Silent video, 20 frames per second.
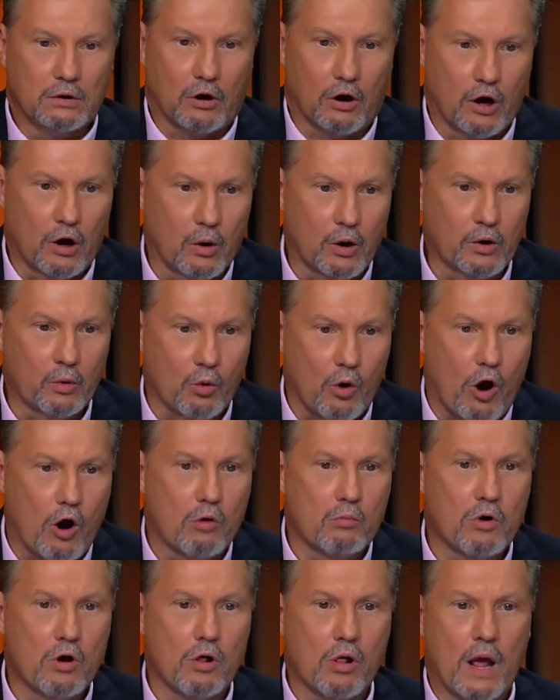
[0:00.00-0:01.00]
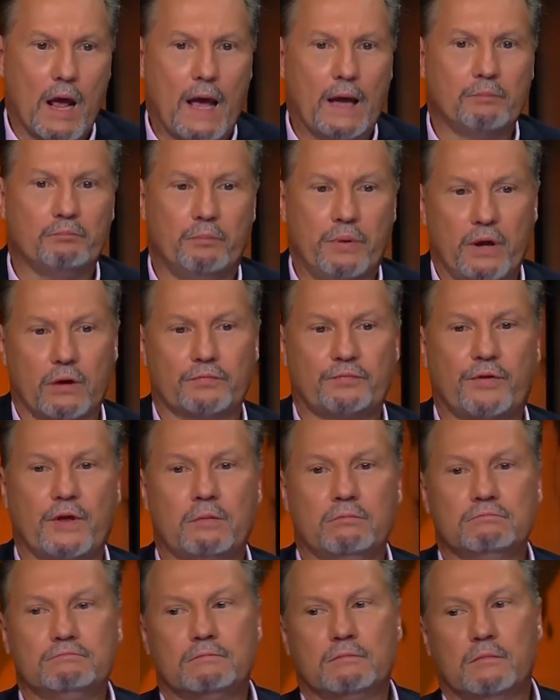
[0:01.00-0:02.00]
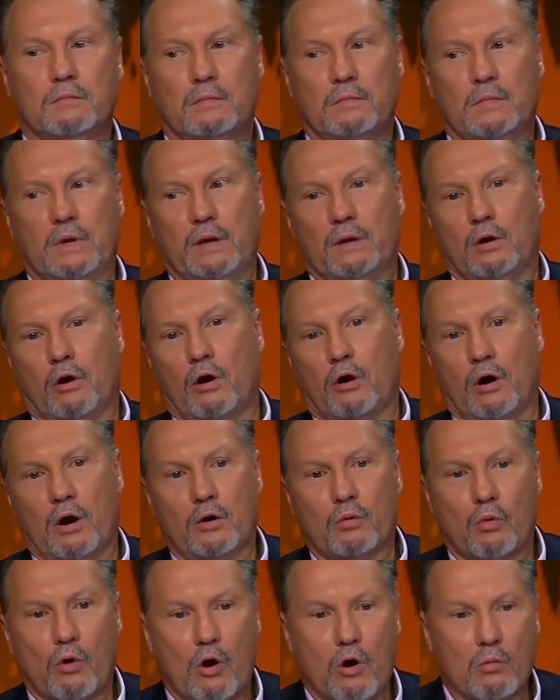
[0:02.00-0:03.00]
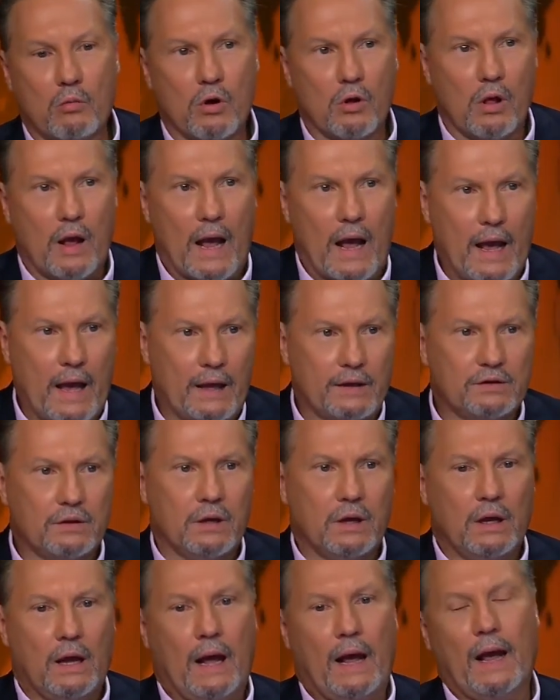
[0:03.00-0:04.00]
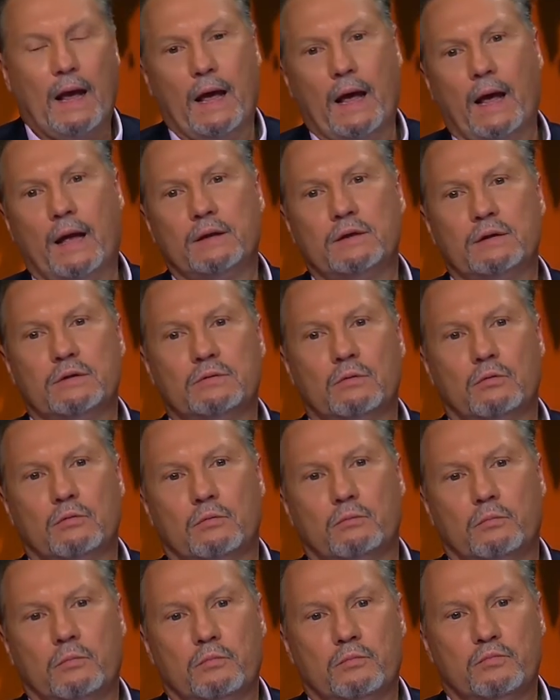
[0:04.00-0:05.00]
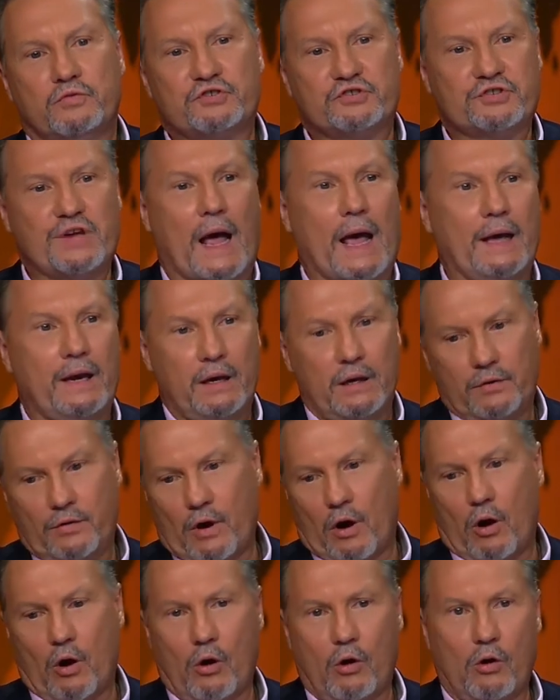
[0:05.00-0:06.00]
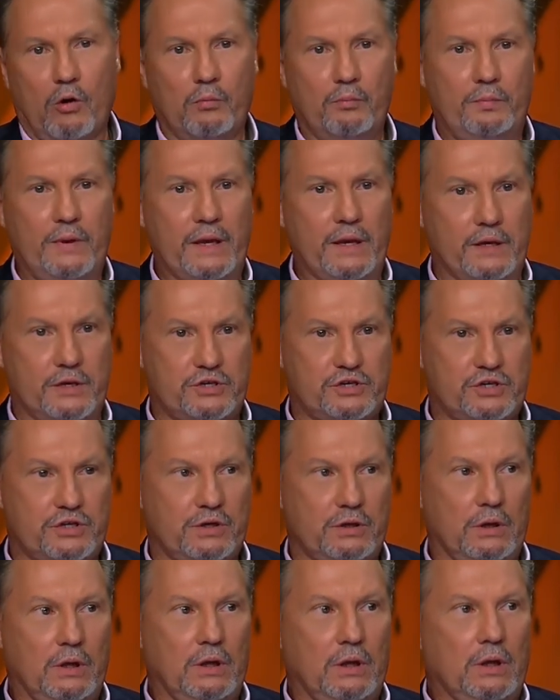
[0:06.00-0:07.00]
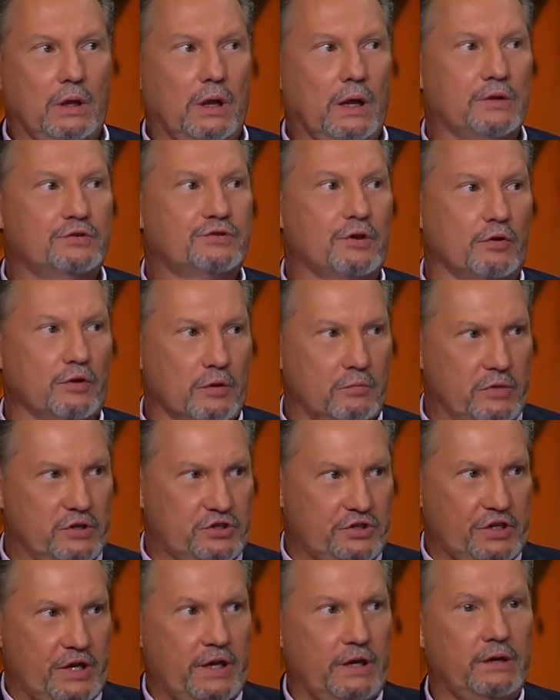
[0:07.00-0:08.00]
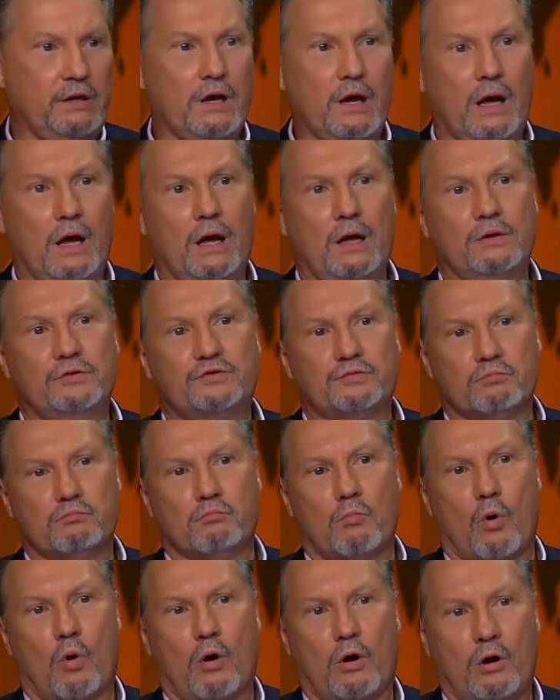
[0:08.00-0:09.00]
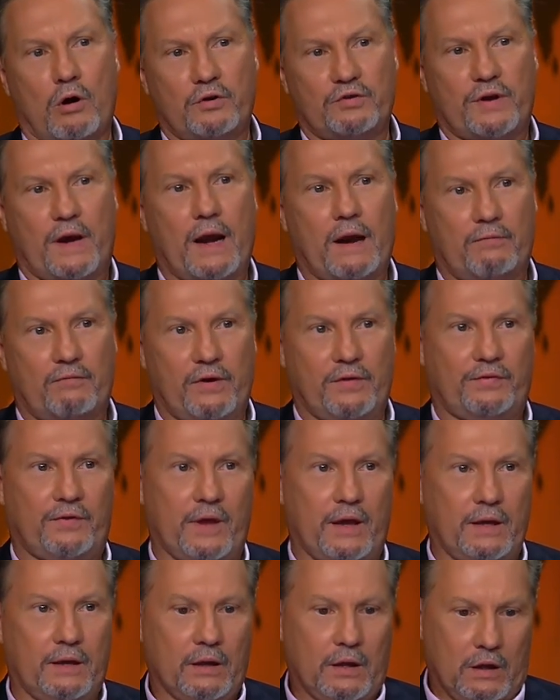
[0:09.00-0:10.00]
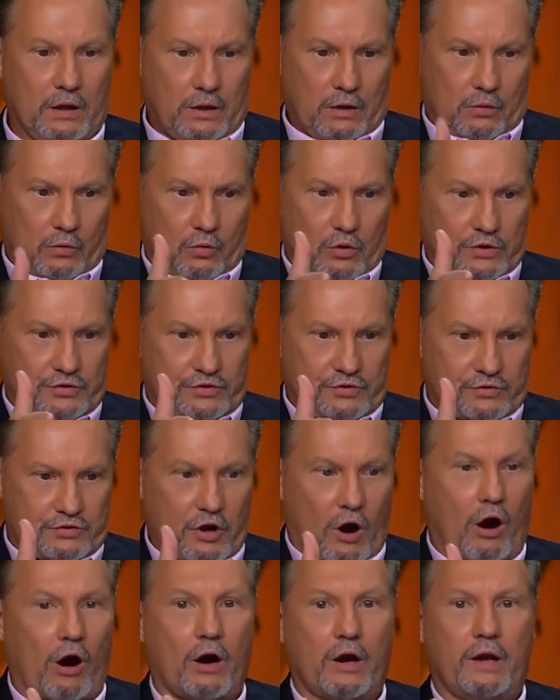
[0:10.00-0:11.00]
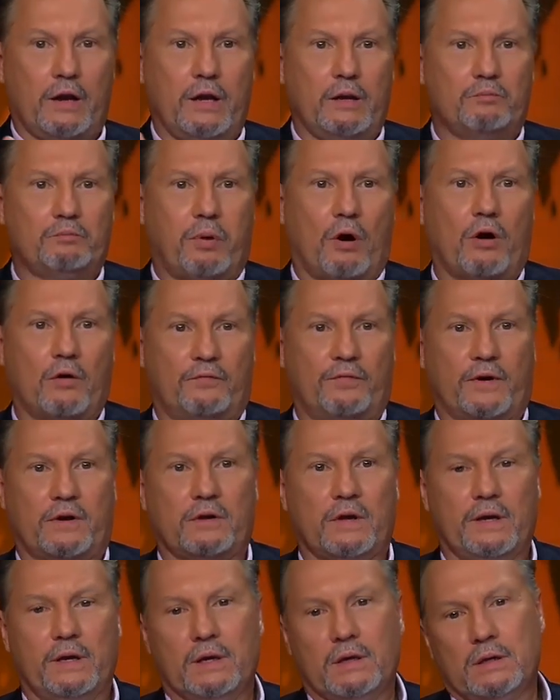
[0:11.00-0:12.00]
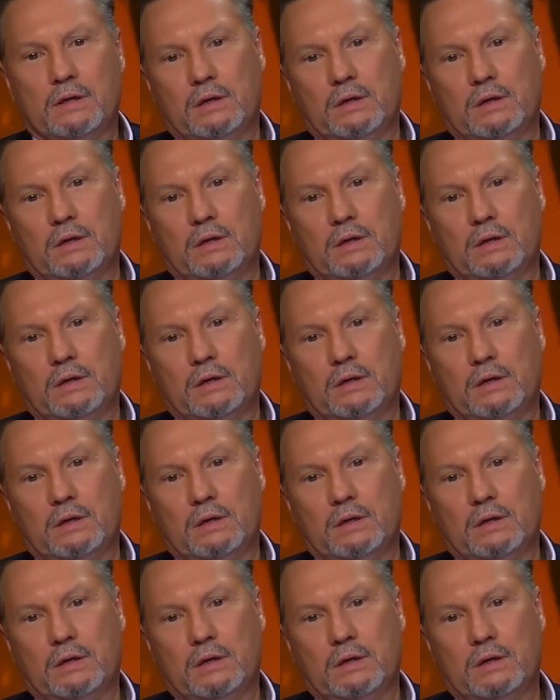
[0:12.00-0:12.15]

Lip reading: Erwin Rommel had built them. Erwin Rommel had sighted the whole beach, and so the machine guns, mortars, everything was targeted perfectly.